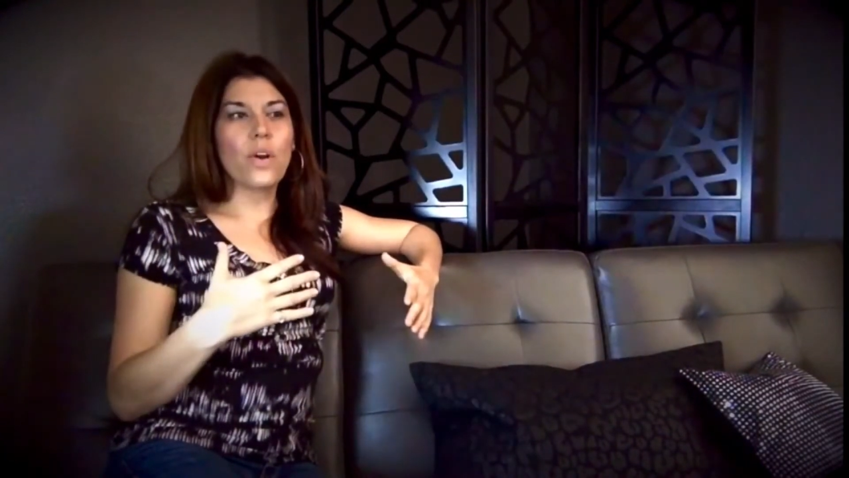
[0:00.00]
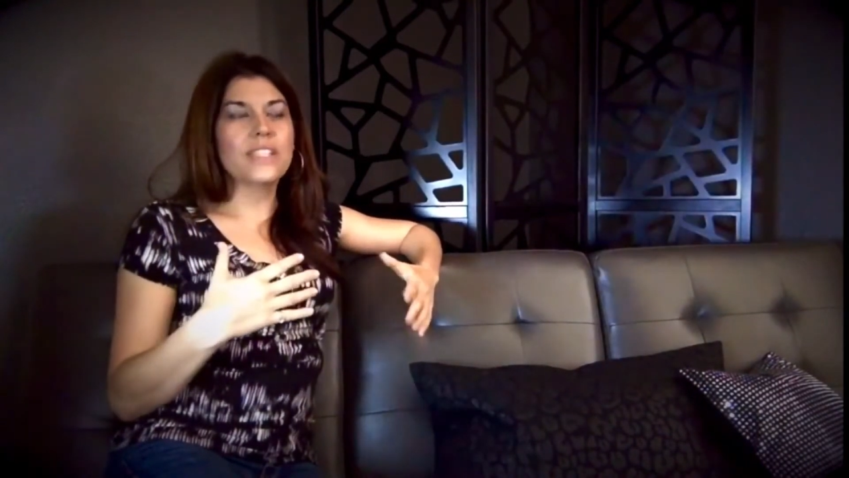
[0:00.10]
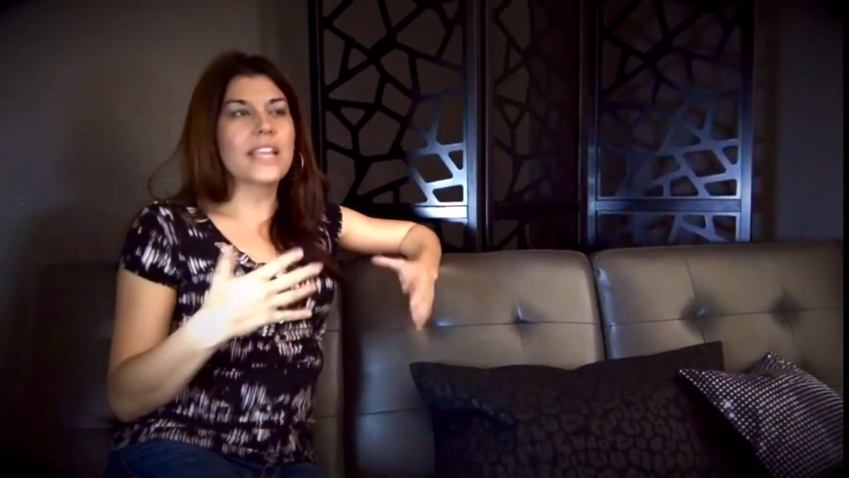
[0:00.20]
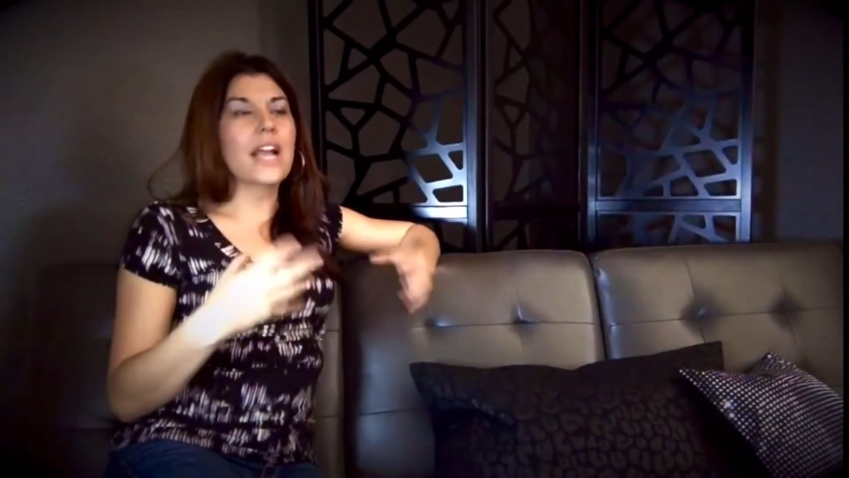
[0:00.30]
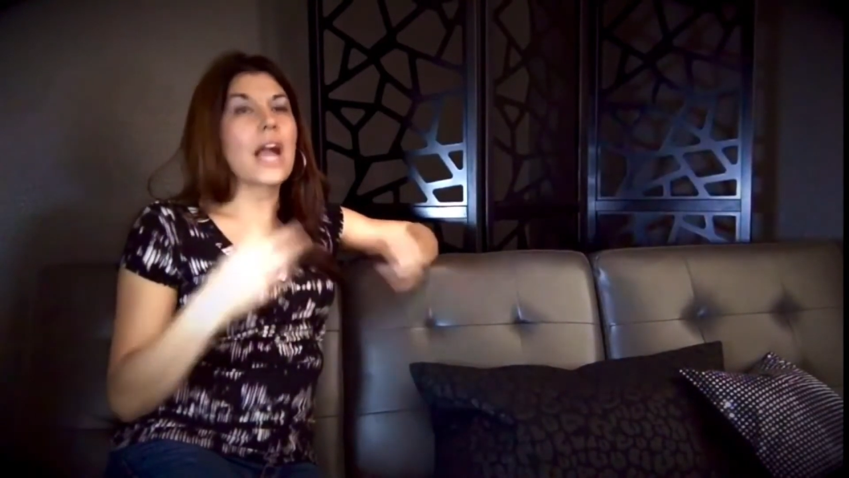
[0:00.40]

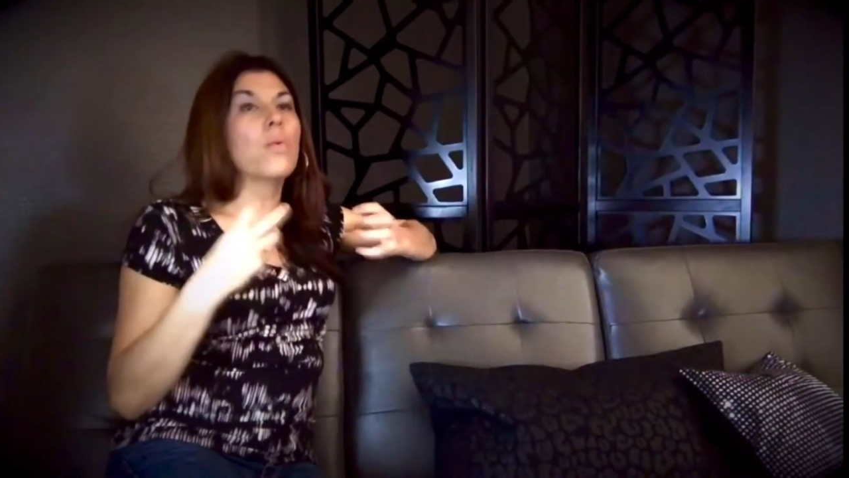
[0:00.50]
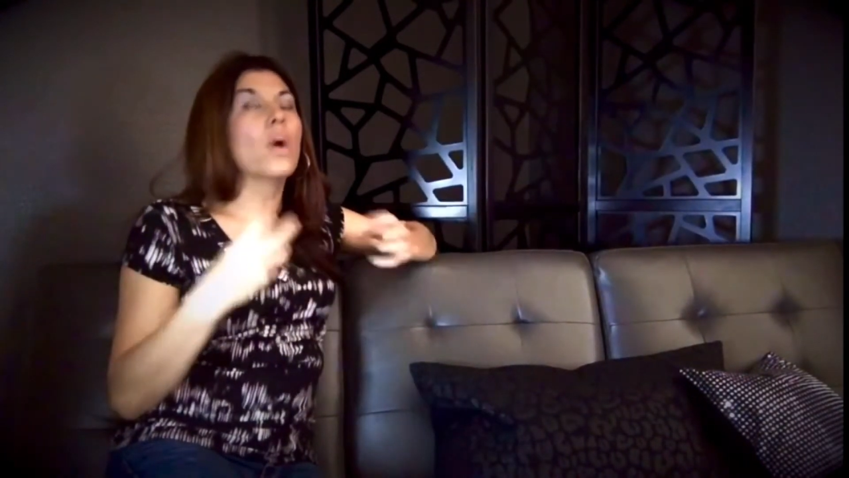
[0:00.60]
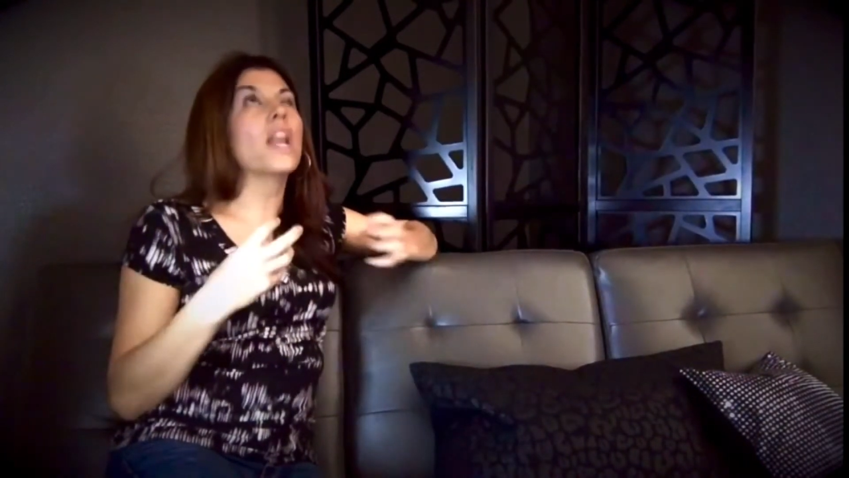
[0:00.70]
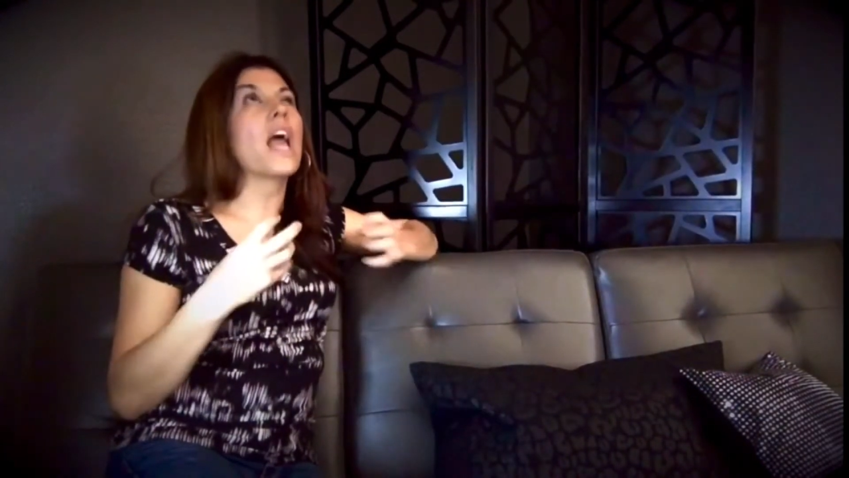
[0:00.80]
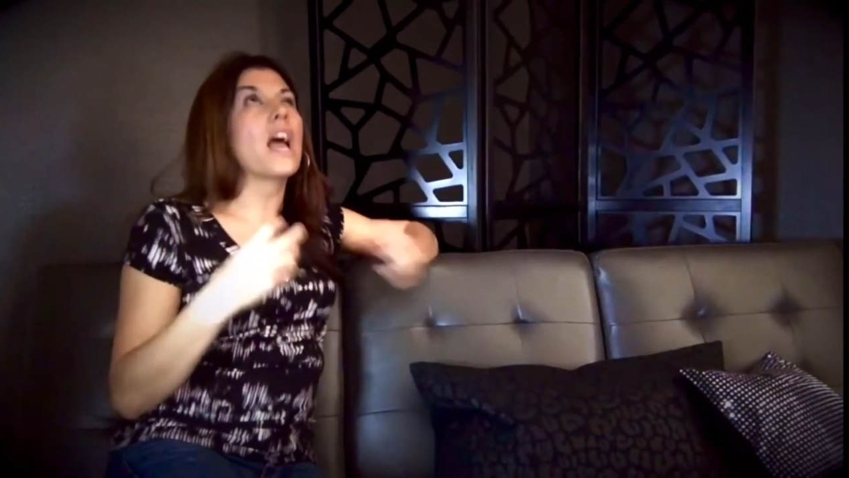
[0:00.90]
it's like
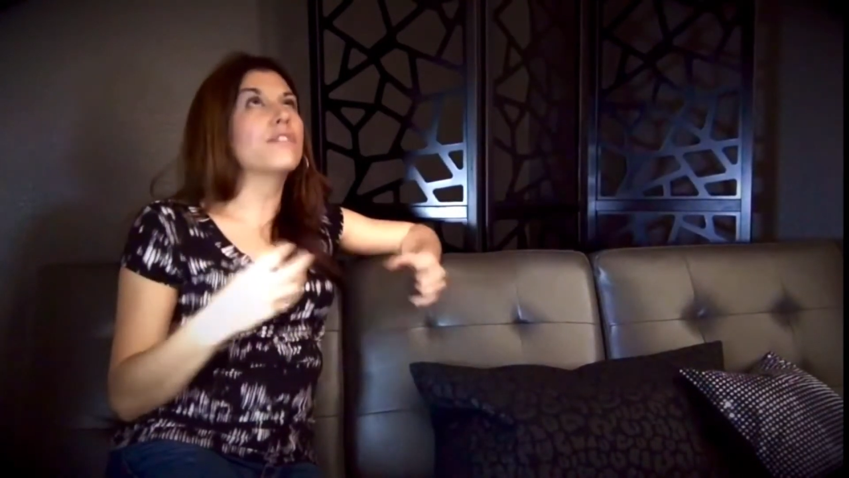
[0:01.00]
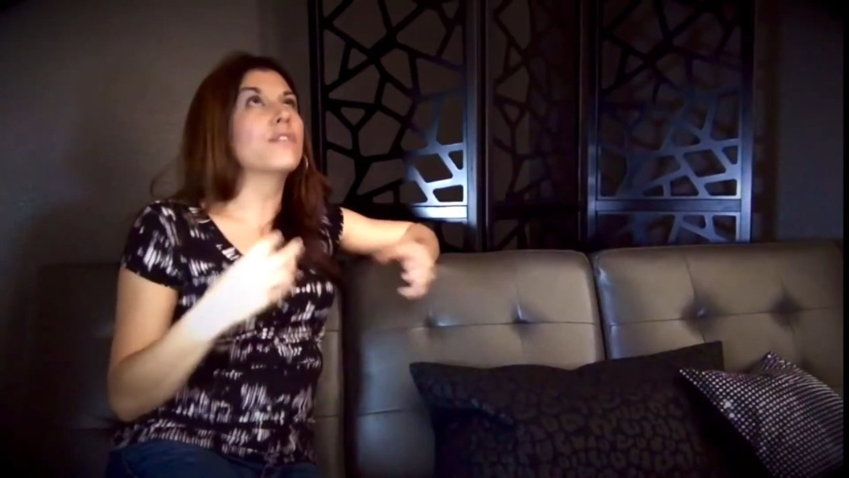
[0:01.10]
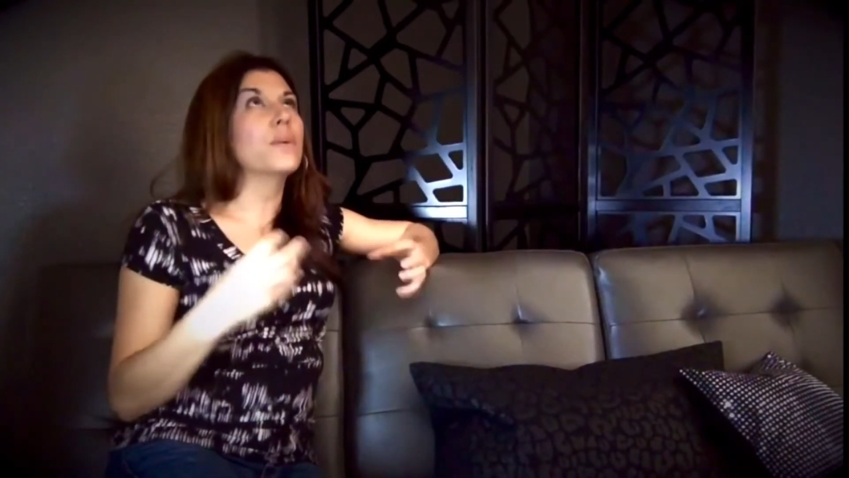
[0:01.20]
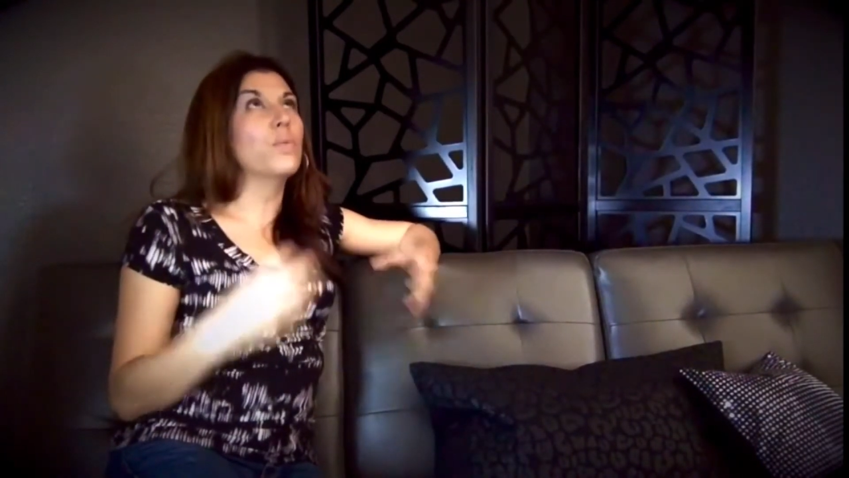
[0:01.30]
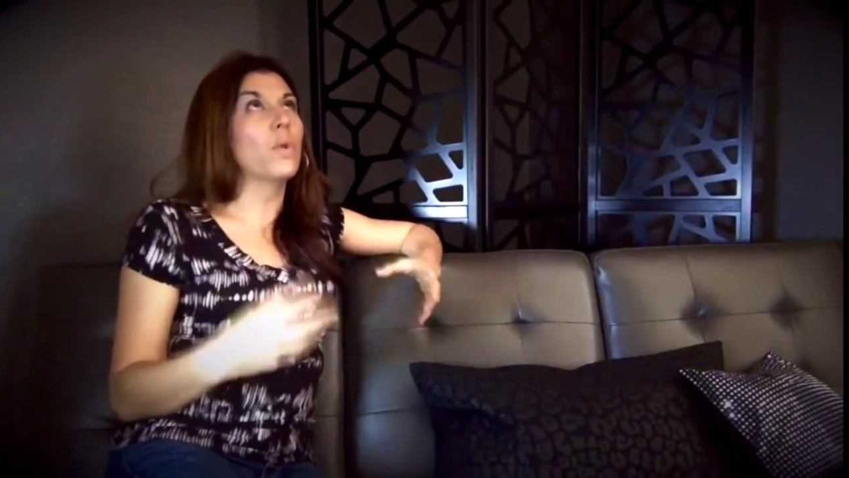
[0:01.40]
I want
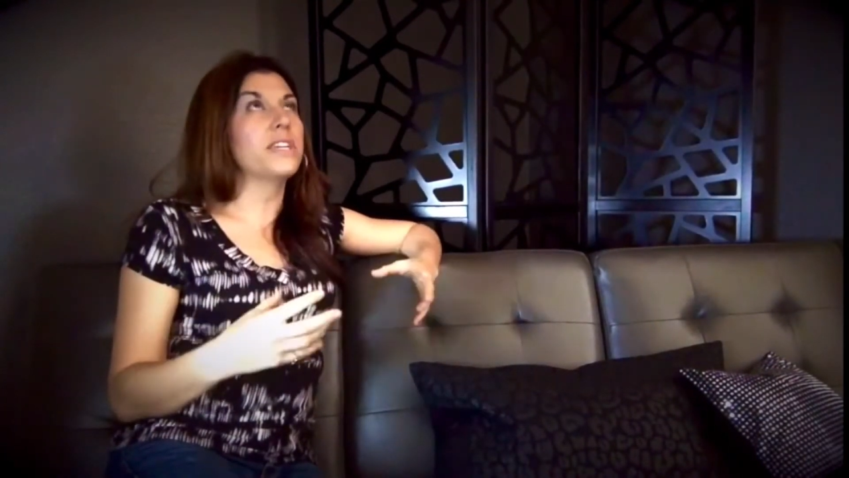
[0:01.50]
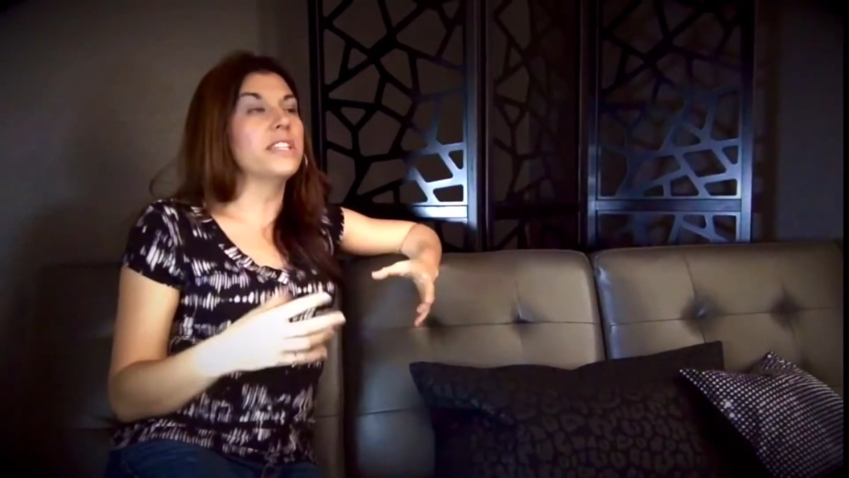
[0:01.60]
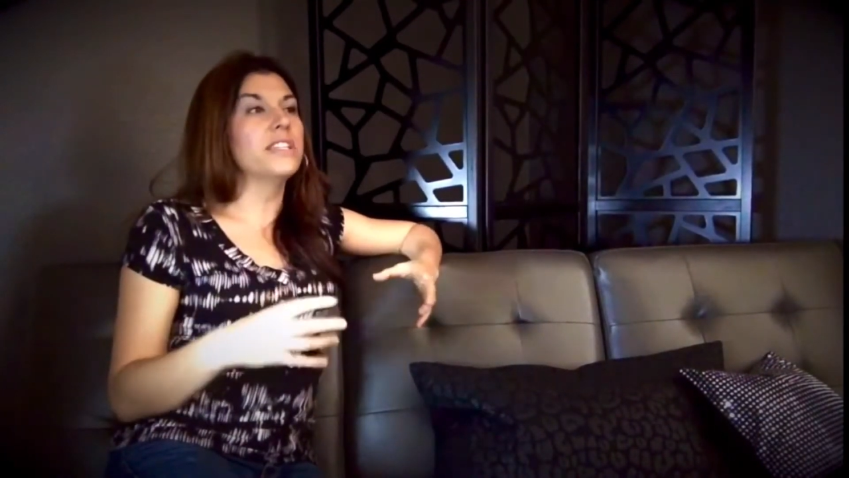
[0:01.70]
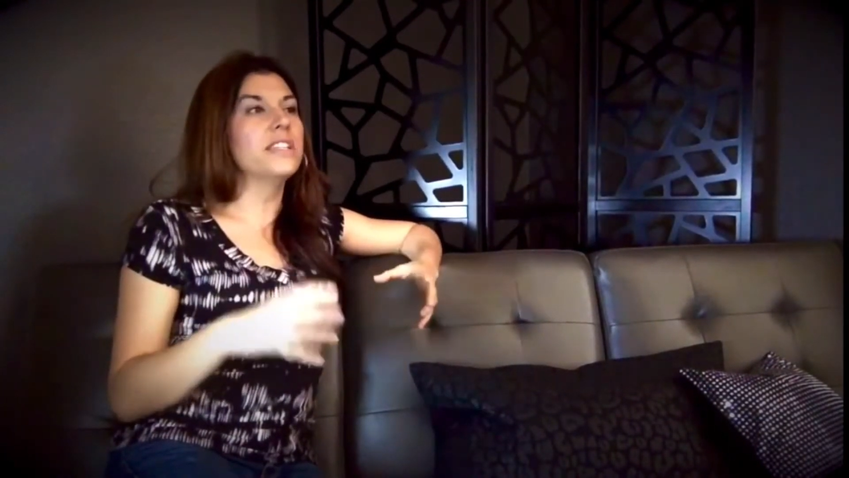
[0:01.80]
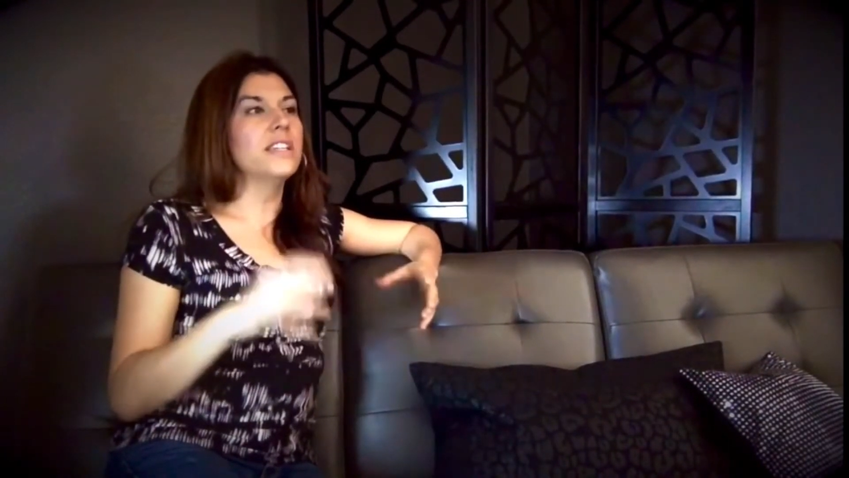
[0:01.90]
every
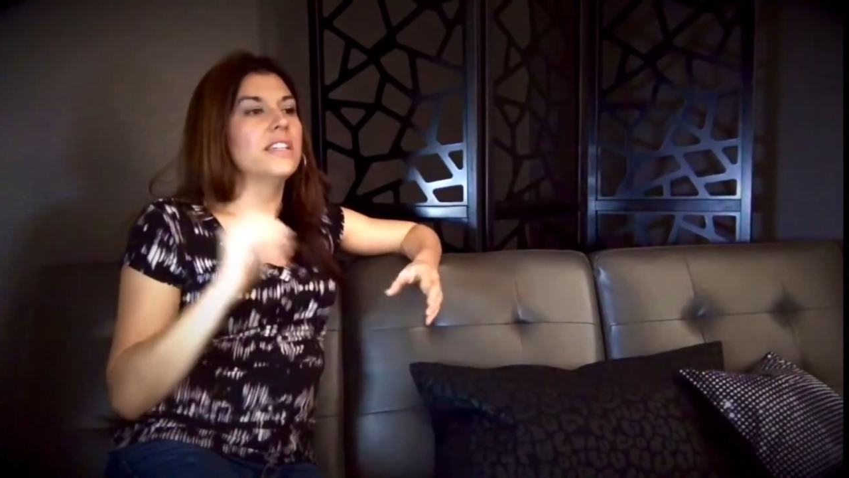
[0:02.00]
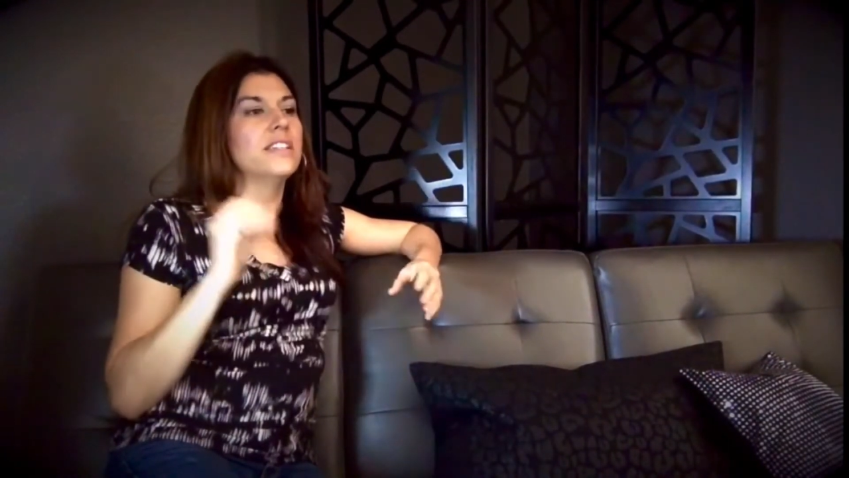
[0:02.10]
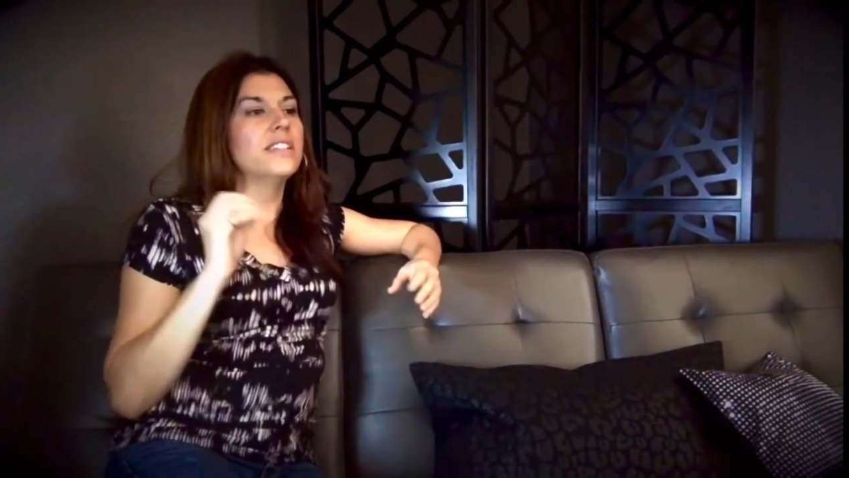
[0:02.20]
woman